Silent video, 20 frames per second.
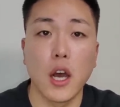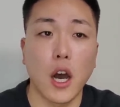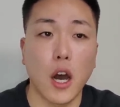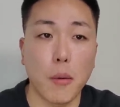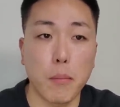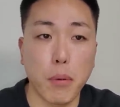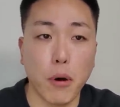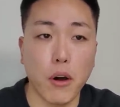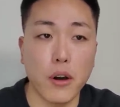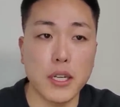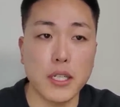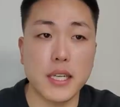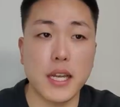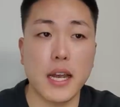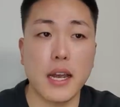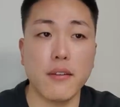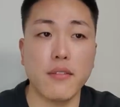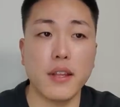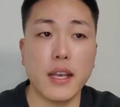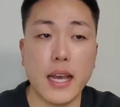Our bodies
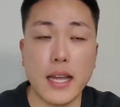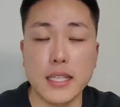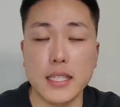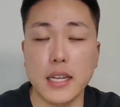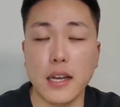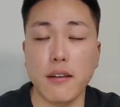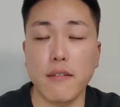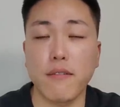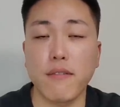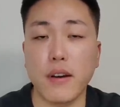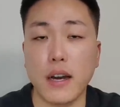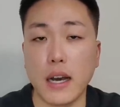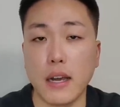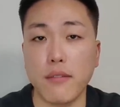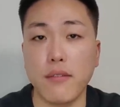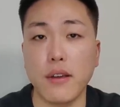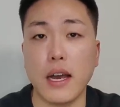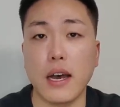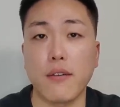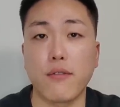have the enzyme
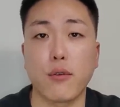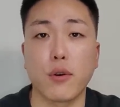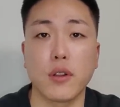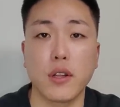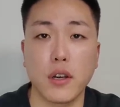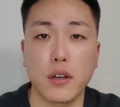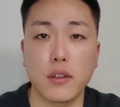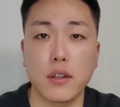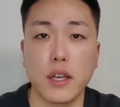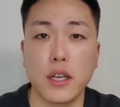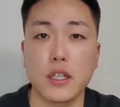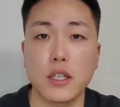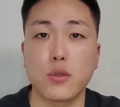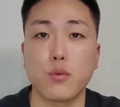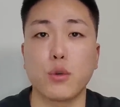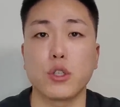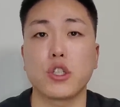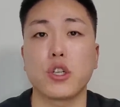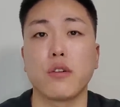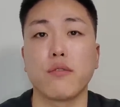5-alpha
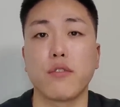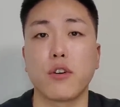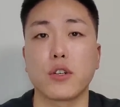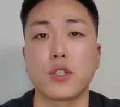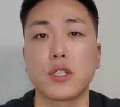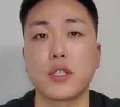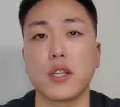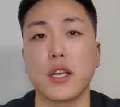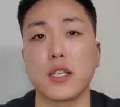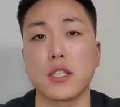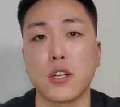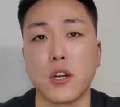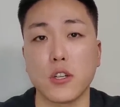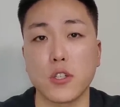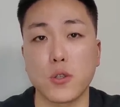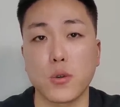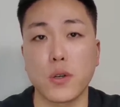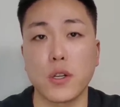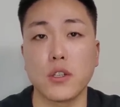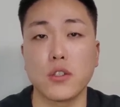reductase, which converts
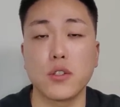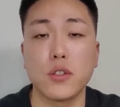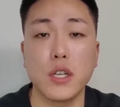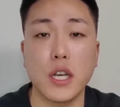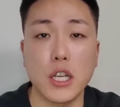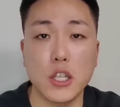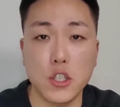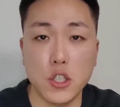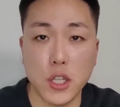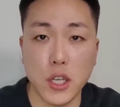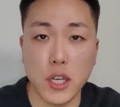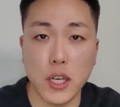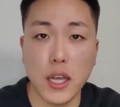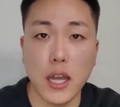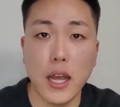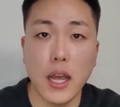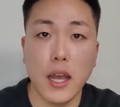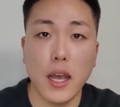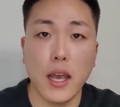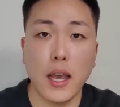testosterone into
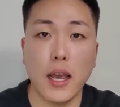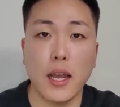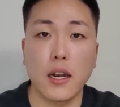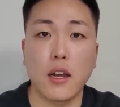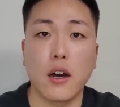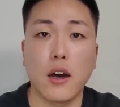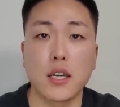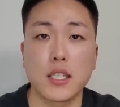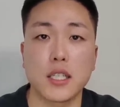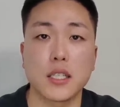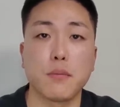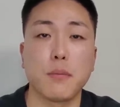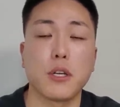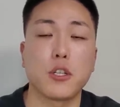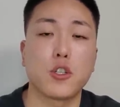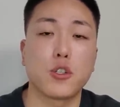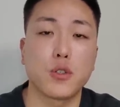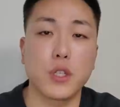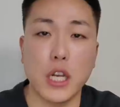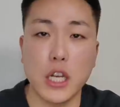DHT and causes
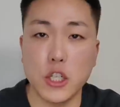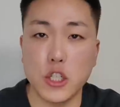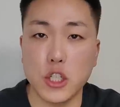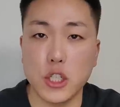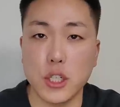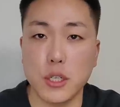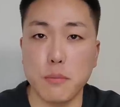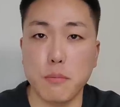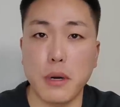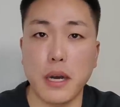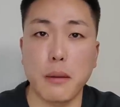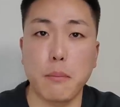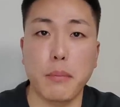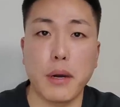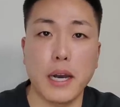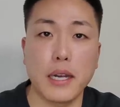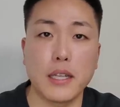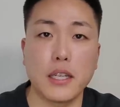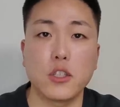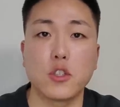miniaturization by
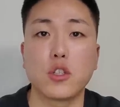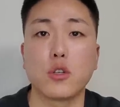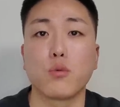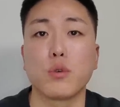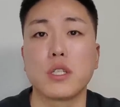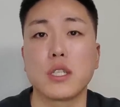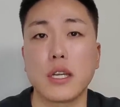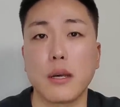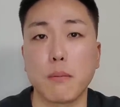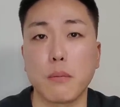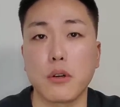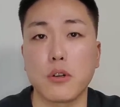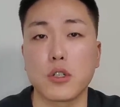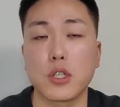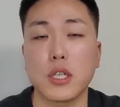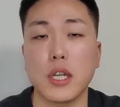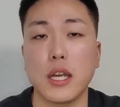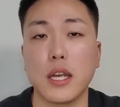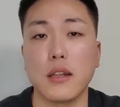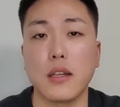binding to
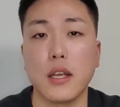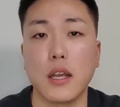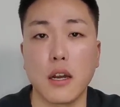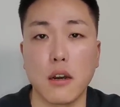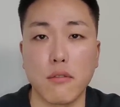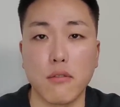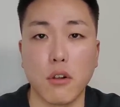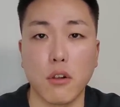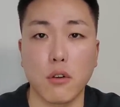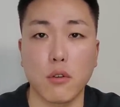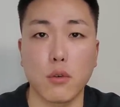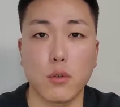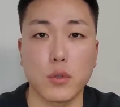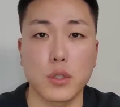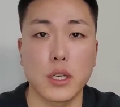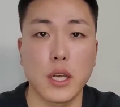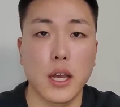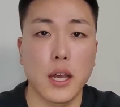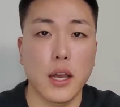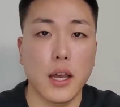receptors in the hair
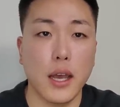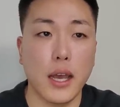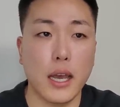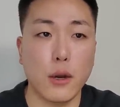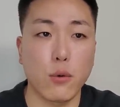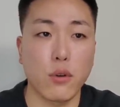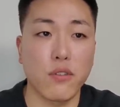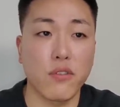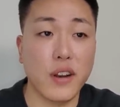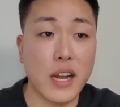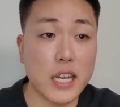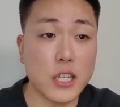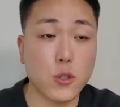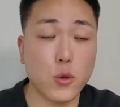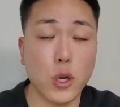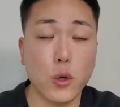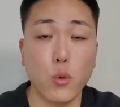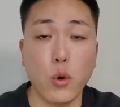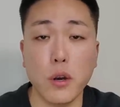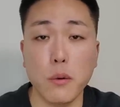follicles. And with
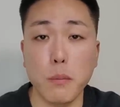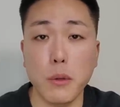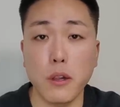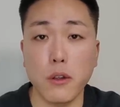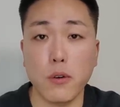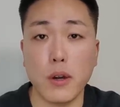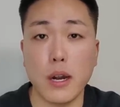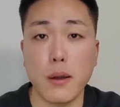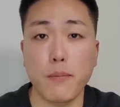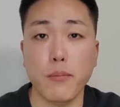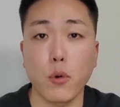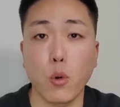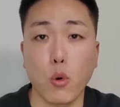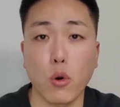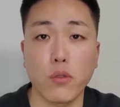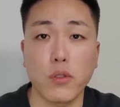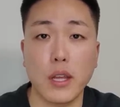finasteride 1 milligram oral